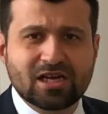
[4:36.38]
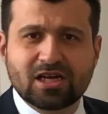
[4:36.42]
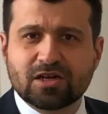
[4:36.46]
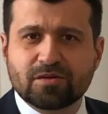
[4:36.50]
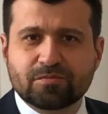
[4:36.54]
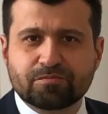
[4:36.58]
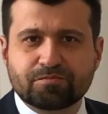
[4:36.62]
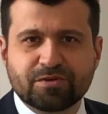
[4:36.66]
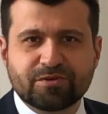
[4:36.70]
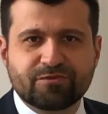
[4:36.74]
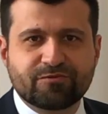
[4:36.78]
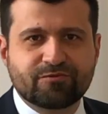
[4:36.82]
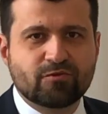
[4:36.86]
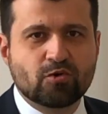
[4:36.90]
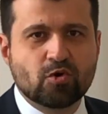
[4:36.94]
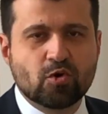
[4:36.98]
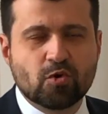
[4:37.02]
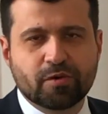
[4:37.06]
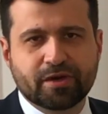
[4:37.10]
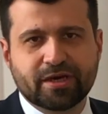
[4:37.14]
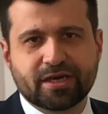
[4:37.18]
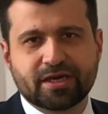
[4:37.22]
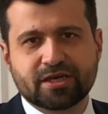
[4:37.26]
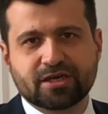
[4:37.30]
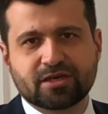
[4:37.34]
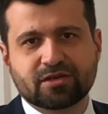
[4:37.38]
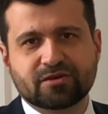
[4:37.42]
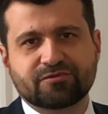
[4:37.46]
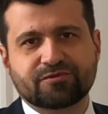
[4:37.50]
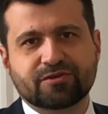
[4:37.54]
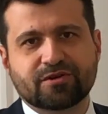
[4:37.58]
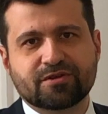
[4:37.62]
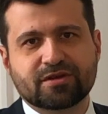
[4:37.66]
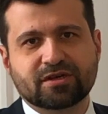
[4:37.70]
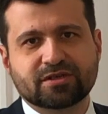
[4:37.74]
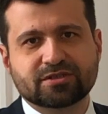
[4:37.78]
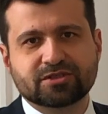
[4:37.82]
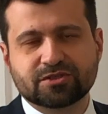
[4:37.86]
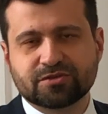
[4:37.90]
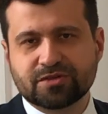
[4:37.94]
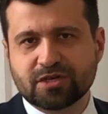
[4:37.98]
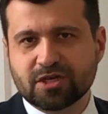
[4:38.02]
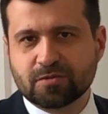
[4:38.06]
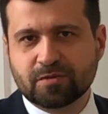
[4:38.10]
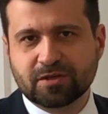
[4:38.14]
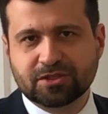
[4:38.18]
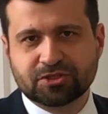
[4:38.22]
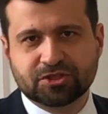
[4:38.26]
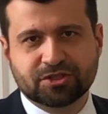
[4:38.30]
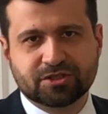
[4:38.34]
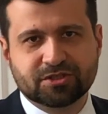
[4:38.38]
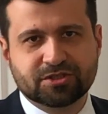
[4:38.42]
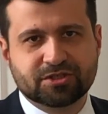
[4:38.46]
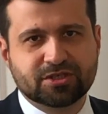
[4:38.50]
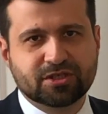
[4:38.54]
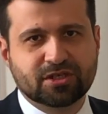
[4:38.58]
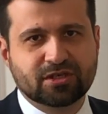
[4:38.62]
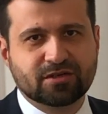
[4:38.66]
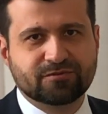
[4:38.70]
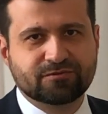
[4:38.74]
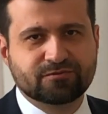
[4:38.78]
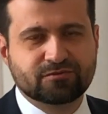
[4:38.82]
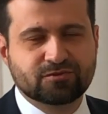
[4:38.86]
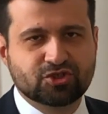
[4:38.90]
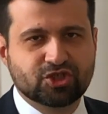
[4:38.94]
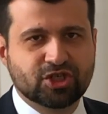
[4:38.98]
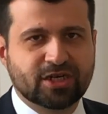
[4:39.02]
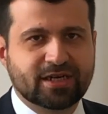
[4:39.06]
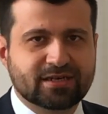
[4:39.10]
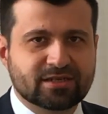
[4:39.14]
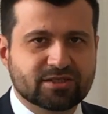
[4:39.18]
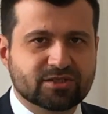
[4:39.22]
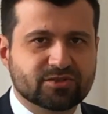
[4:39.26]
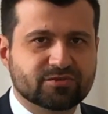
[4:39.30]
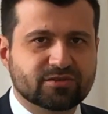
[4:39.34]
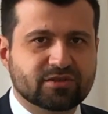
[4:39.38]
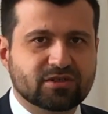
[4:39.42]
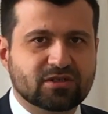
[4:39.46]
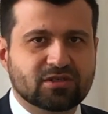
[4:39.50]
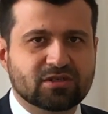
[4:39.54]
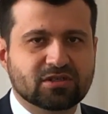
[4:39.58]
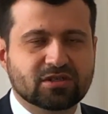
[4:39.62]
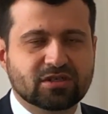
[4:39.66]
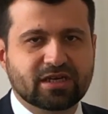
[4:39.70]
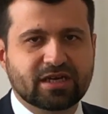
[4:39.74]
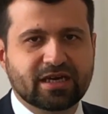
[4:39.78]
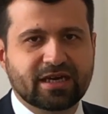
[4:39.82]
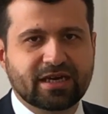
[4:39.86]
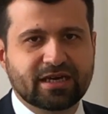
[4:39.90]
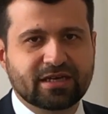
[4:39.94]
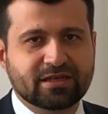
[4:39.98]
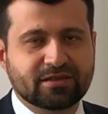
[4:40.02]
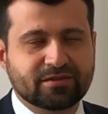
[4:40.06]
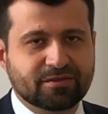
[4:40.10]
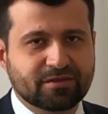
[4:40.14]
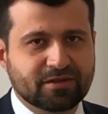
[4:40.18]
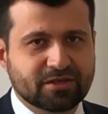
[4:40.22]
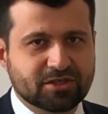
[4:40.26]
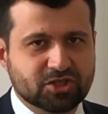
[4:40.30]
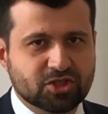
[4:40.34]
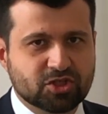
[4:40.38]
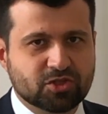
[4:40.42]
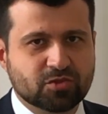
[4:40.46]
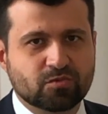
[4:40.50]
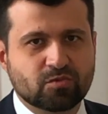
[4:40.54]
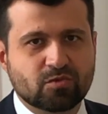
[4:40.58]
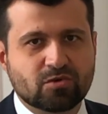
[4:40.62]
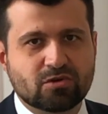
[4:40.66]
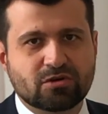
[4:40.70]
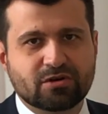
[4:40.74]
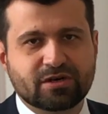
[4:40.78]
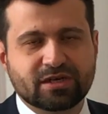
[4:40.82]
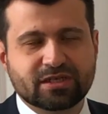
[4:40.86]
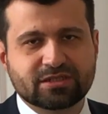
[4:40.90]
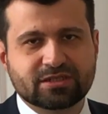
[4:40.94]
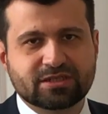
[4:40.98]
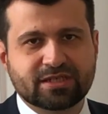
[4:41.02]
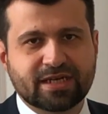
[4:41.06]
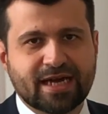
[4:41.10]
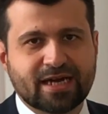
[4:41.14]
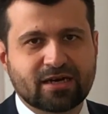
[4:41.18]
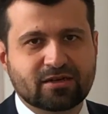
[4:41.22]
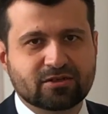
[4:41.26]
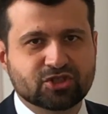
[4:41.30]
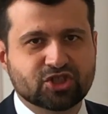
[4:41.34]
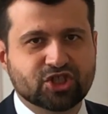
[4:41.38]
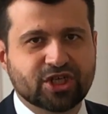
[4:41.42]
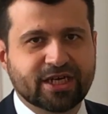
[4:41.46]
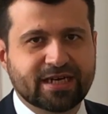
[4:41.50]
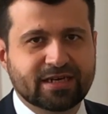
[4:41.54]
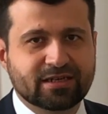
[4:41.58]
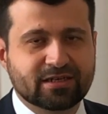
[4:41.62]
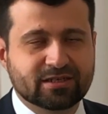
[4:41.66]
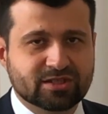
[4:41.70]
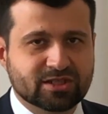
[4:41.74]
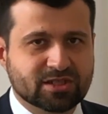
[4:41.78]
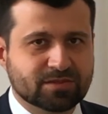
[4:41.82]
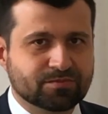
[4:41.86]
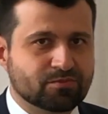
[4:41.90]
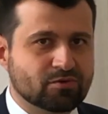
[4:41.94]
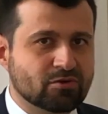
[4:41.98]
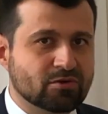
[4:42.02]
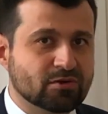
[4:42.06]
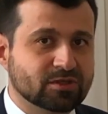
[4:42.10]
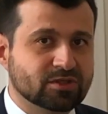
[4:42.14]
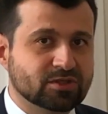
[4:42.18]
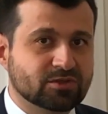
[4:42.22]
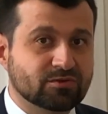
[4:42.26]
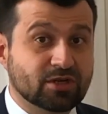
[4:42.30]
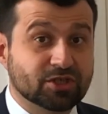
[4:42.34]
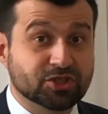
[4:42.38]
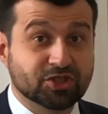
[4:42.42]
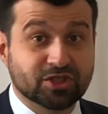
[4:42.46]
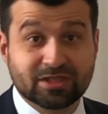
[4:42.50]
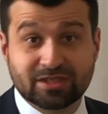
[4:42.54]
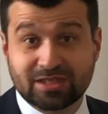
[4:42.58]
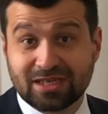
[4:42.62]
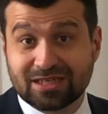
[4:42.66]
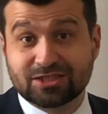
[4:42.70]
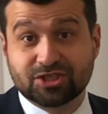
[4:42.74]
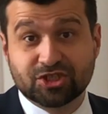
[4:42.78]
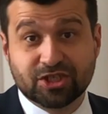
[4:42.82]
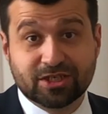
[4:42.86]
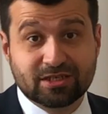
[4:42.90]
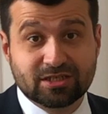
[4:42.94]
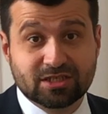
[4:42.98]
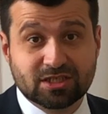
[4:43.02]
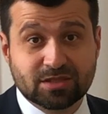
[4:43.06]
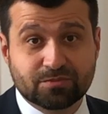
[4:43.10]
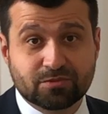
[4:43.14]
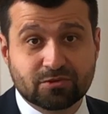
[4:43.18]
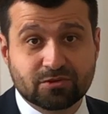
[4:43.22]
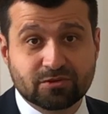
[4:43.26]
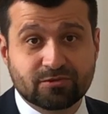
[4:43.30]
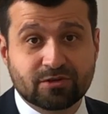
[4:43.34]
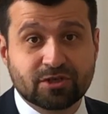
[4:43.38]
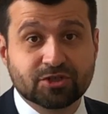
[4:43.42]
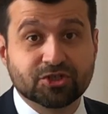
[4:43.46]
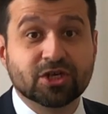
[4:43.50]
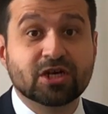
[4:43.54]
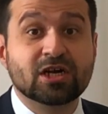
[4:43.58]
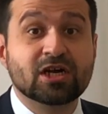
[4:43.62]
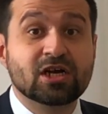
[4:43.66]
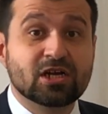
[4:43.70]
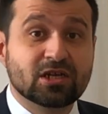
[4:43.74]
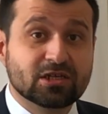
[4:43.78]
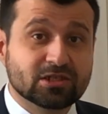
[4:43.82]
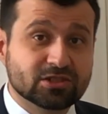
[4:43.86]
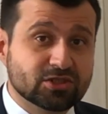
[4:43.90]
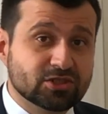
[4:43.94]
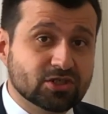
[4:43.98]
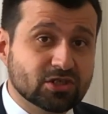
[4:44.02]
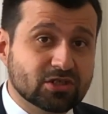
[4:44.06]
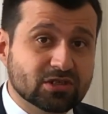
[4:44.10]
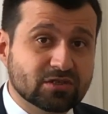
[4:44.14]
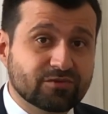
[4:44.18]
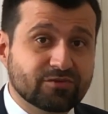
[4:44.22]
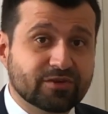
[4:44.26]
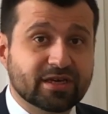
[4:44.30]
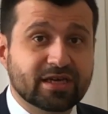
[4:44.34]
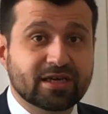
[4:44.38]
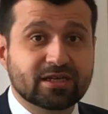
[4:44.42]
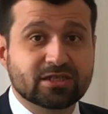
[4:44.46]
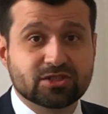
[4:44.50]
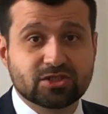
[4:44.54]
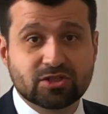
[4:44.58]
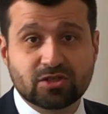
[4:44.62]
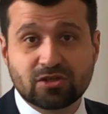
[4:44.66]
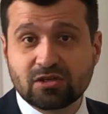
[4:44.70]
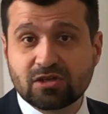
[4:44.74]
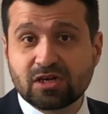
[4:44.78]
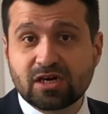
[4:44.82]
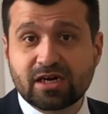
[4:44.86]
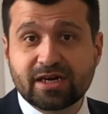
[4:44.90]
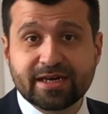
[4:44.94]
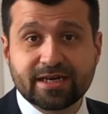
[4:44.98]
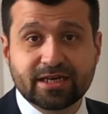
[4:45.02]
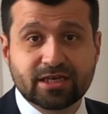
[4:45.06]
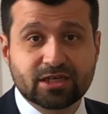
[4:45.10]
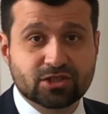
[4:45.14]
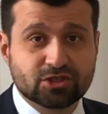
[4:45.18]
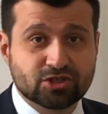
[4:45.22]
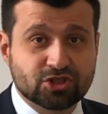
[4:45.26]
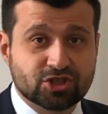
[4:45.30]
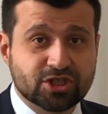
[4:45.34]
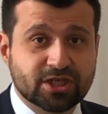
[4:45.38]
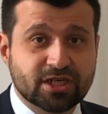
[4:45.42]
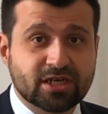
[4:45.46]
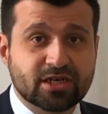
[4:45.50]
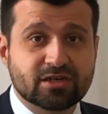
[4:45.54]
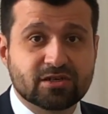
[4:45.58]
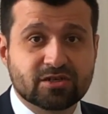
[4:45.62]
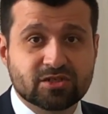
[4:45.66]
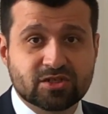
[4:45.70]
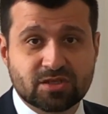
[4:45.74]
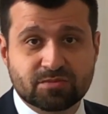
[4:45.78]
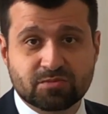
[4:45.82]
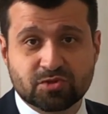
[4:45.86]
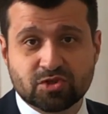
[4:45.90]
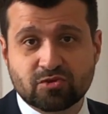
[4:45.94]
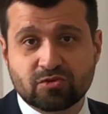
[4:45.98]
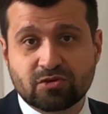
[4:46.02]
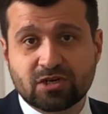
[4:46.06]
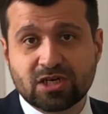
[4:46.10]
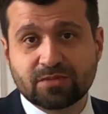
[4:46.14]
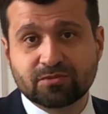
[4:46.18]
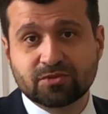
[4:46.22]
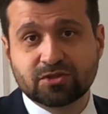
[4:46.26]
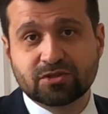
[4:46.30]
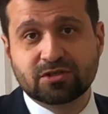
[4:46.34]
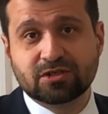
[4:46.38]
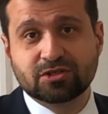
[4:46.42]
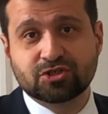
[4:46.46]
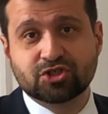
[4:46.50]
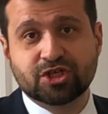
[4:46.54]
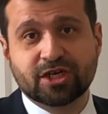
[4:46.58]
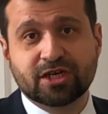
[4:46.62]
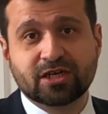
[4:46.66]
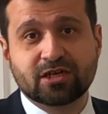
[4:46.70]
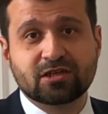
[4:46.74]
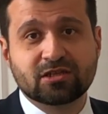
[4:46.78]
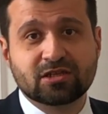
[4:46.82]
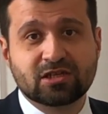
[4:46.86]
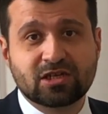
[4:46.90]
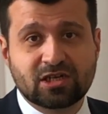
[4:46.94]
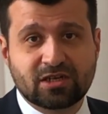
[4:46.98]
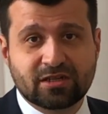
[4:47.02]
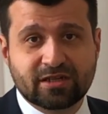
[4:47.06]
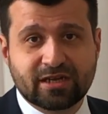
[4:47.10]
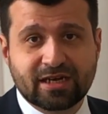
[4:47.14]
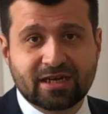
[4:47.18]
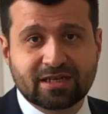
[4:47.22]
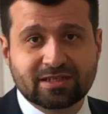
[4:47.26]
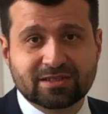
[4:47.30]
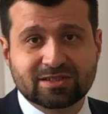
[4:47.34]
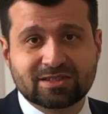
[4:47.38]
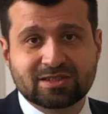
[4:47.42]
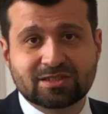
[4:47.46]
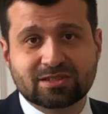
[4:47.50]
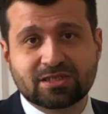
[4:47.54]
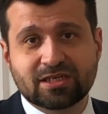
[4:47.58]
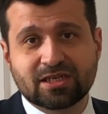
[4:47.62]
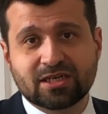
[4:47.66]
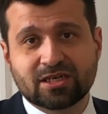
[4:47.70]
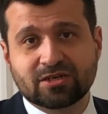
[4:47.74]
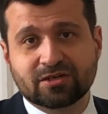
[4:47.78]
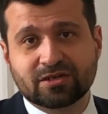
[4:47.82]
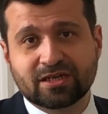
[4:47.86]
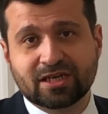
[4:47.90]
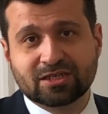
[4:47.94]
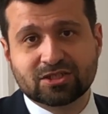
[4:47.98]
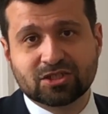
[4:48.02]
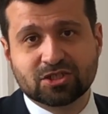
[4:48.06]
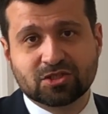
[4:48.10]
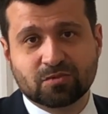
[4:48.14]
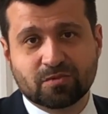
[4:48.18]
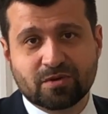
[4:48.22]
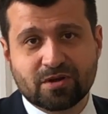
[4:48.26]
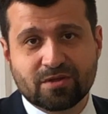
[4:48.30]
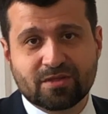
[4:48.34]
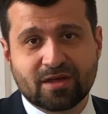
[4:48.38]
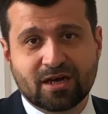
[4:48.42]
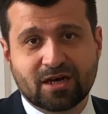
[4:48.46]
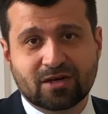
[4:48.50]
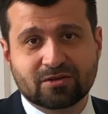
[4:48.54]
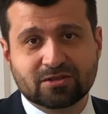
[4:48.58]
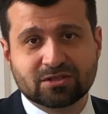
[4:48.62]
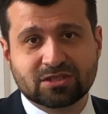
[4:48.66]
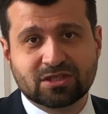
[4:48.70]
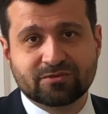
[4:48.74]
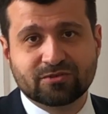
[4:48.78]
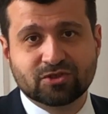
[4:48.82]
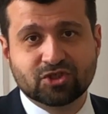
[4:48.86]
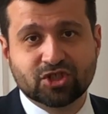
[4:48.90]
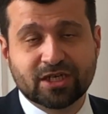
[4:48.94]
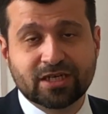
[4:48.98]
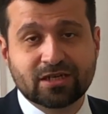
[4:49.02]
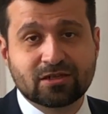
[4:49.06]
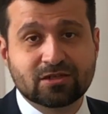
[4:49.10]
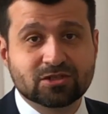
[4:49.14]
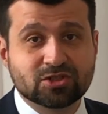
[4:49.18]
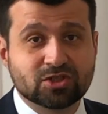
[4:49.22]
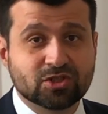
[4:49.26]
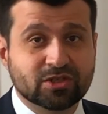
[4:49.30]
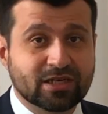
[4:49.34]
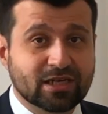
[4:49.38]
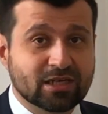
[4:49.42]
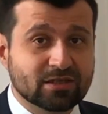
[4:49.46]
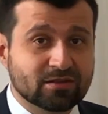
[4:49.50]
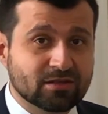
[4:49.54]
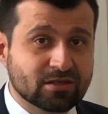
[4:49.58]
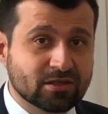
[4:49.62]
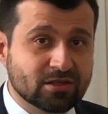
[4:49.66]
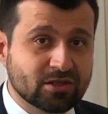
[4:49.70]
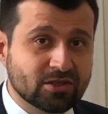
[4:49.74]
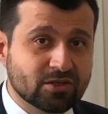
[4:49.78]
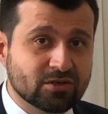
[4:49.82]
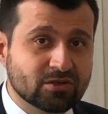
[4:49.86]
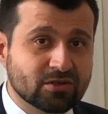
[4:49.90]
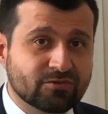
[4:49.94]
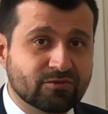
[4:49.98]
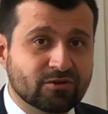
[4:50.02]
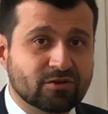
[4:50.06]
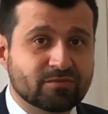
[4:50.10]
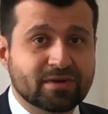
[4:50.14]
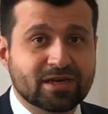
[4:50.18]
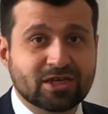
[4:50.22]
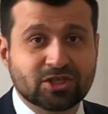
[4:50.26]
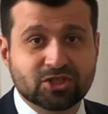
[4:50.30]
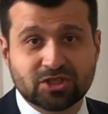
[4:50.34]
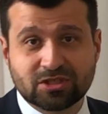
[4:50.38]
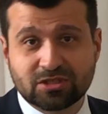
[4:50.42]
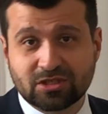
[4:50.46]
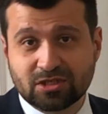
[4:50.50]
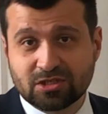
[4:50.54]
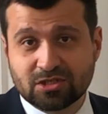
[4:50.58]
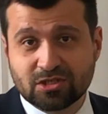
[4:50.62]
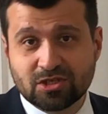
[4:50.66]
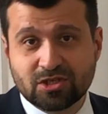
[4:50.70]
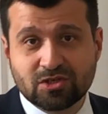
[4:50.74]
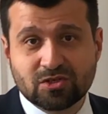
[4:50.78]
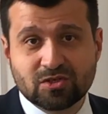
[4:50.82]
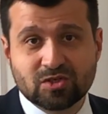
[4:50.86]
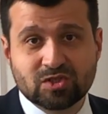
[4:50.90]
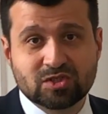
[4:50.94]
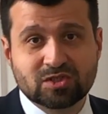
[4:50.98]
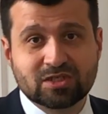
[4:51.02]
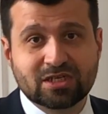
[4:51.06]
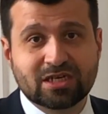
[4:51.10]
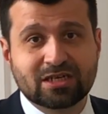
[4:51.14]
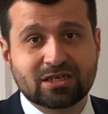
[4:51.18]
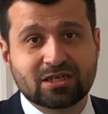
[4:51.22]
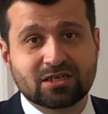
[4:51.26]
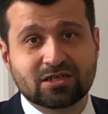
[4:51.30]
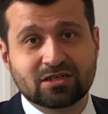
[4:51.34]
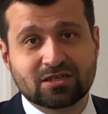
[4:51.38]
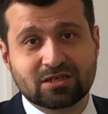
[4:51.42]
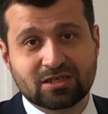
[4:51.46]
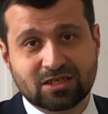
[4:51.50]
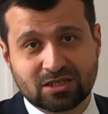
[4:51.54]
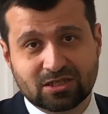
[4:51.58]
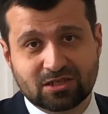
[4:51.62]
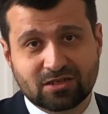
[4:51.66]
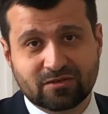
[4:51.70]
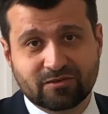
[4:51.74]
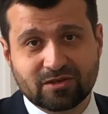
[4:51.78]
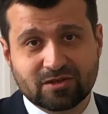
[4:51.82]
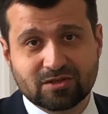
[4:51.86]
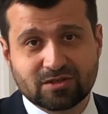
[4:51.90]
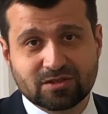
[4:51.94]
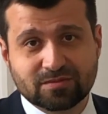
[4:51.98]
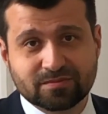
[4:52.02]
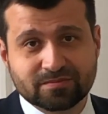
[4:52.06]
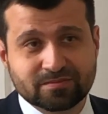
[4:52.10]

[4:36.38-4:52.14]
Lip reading: Before we go further to the questions of China's role in this war and how China supports Russia, does China support Russia, don't forget to like, share, subscribe to our channel, and stay connected with our TV channel to get the new information and new stunning interviews.